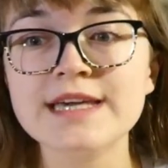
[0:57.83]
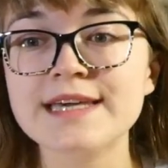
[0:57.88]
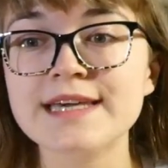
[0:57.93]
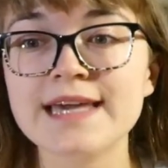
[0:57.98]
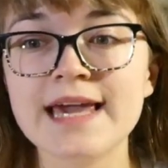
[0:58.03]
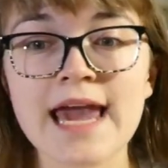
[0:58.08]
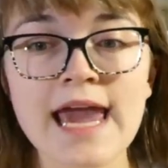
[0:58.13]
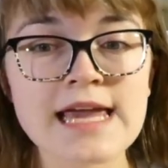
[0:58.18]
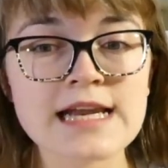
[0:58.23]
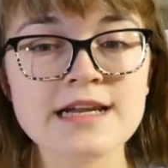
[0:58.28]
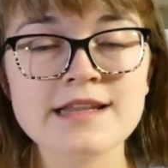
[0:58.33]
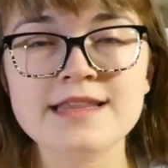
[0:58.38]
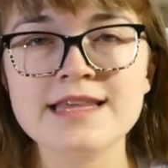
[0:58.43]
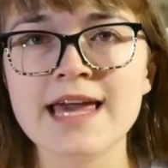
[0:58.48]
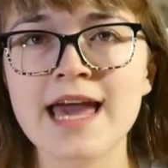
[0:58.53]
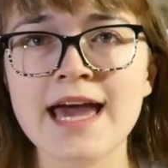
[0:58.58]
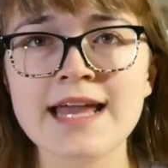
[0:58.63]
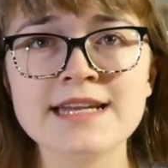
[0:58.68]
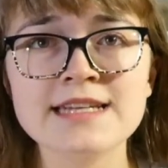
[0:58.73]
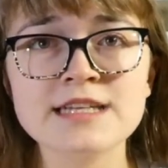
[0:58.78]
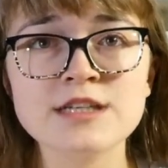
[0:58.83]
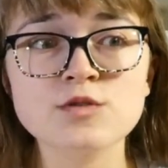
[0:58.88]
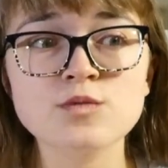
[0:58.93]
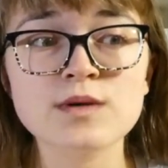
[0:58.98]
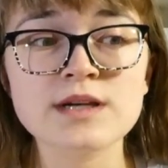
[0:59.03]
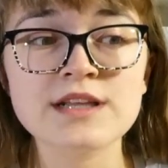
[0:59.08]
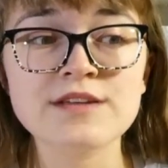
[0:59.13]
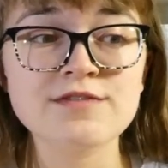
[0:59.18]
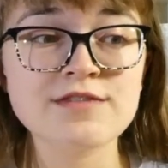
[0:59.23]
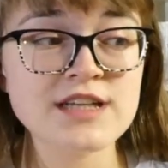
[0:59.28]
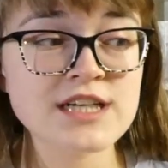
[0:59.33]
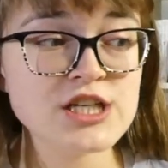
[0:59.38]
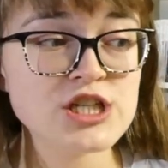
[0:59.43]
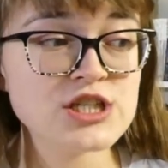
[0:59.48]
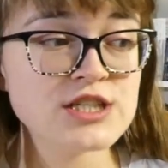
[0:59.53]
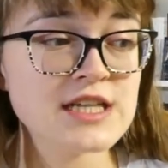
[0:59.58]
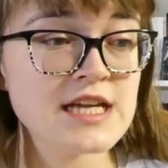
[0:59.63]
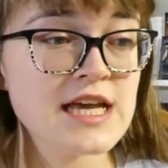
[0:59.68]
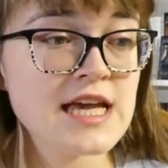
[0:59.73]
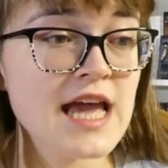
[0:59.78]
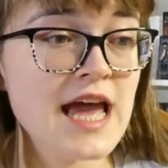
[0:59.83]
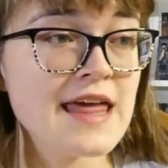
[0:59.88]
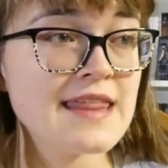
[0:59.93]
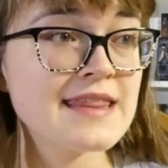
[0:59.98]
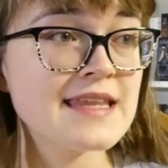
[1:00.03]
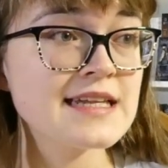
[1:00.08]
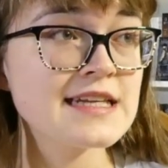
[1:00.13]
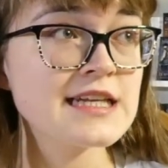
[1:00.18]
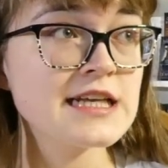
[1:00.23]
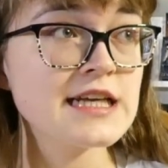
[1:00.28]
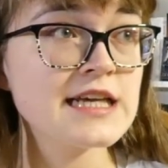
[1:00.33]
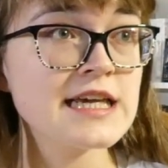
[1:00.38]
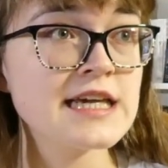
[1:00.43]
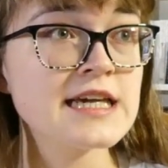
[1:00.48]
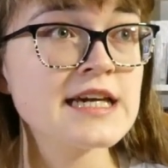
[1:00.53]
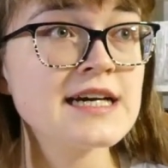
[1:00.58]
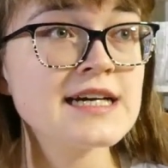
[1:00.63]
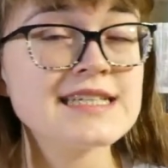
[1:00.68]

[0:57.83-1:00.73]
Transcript: He hated the ending when he finished it, and then he